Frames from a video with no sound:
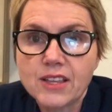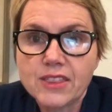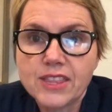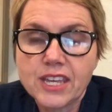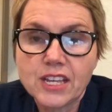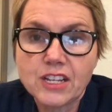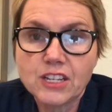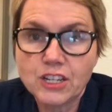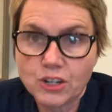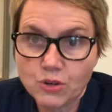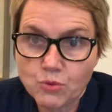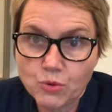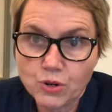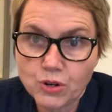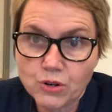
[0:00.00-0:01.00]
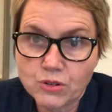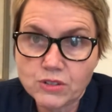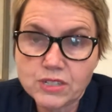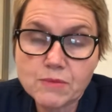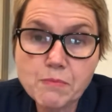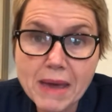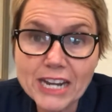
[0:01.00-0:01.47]
that were
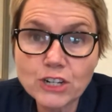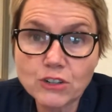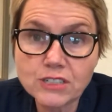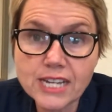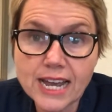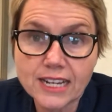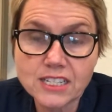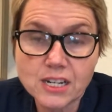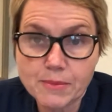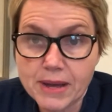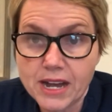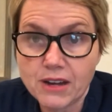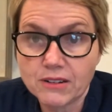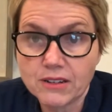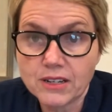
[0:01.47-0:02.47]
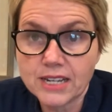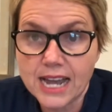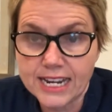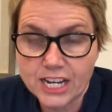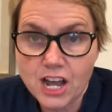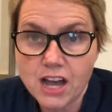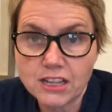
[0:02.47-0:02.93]
medical texts about
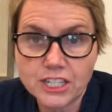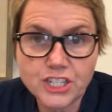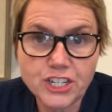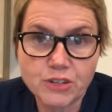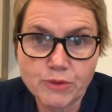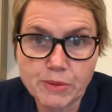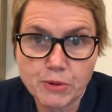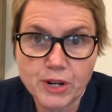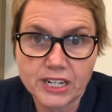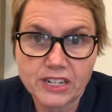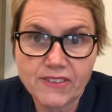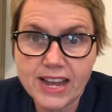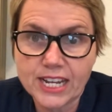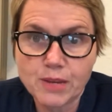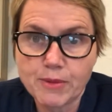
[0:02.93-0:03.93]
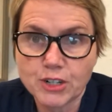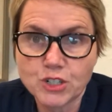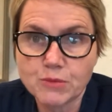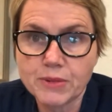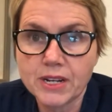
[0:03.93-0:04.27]
gynecology and reproductive acupuncture.